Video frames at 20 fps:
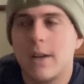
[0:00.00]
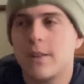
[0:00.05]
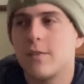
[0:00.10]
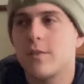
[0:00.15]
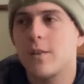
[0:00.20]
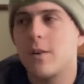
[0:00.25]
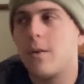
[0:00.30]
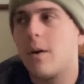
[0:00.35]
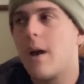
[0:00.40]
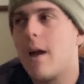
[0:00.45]

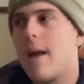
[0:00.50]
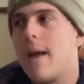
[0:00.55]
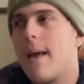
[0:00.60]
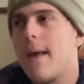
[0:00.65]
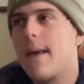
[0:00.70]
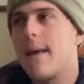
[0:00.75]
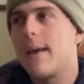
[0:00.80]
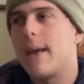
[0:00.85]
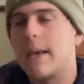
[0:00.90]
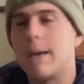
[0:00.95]
So
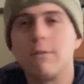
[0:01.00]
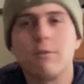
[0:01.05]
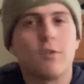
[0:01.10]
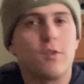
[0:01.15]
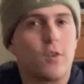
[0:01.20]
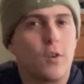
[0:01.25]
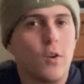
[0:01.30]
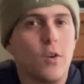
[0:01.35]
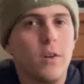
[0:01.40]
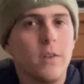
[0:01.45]
it was
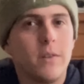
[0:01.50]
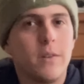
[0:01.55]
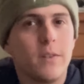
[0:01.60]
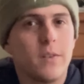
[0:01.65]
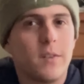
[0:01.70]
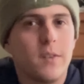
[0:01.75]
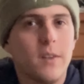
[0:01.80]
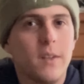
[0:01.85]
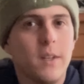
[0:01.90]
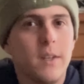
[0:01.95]
good to
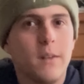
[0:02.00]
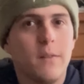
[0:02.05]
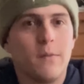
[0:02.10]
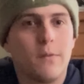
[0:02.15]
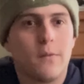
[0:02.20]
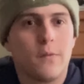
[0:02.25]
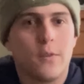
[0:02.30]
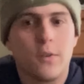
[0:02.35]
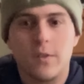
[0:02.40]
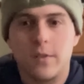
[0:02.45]
see
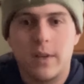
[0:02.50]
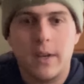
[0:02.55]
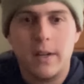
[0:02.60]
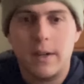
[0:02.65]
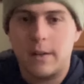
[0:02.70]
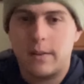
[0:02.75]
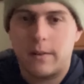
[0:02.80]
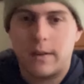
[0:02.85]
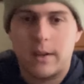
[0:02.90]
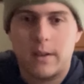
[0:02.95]
firsthand
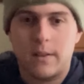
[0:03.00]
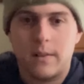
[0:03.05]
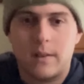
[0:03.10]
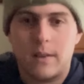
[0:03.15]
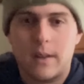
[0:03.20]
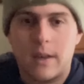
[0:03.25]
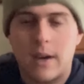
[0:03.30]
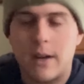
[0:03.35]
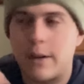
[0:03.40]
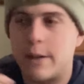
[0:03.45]
and
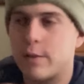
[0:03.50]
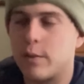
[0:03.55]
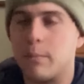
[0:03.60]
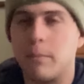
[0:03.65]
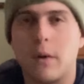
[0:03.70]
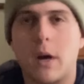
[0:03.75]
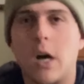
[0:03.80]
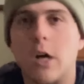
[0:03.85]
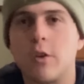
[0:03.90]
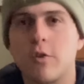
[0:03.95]
kind of have some
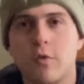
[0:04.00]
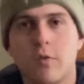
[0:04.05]
knowledge.